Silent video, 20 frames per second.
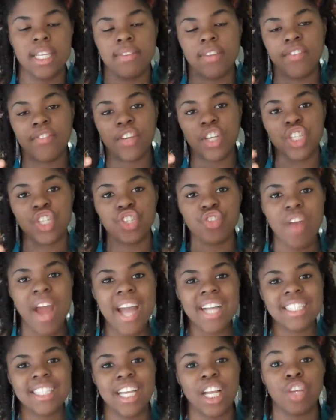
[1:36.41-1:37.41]
of
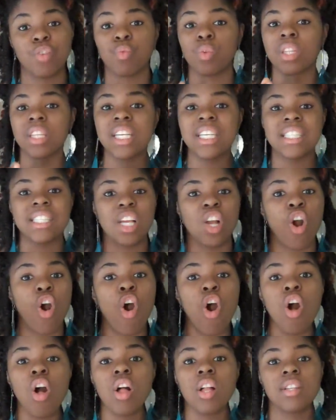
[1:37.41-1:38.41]
contracting and releasing
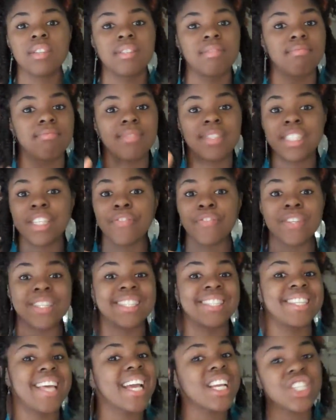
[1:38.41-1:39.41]
all different
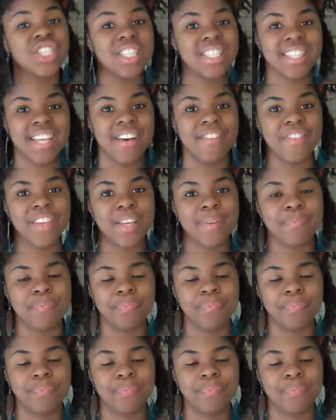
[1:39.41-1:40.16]
sections of it.